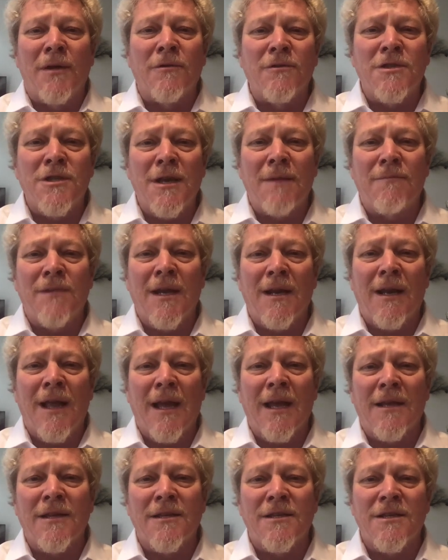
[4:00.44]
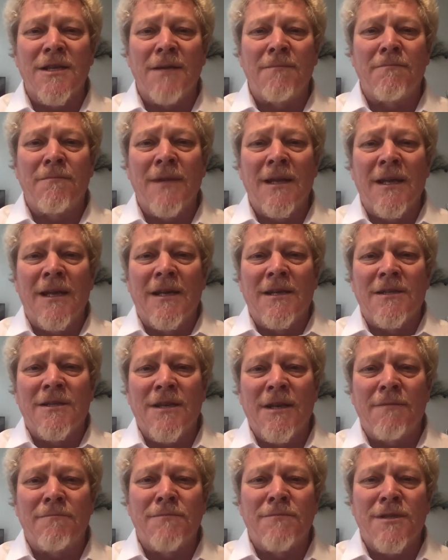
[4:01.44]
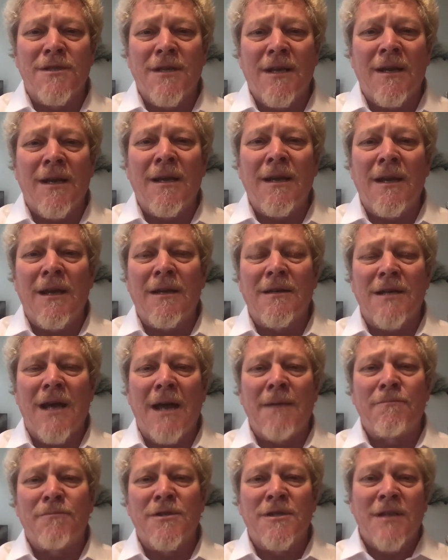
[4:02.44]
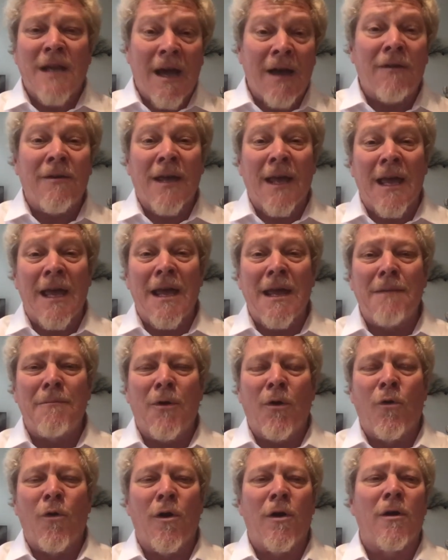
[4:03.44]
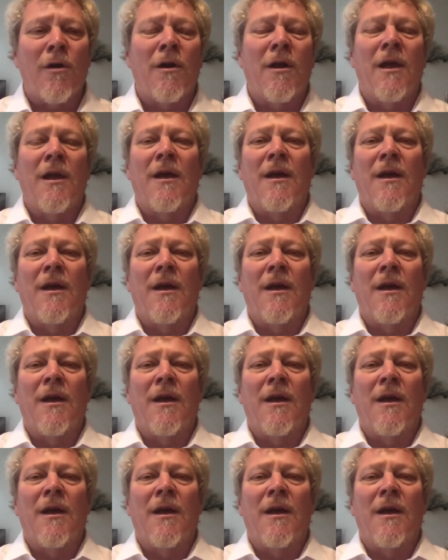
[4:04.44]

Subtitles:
something like a Sim City type style game, or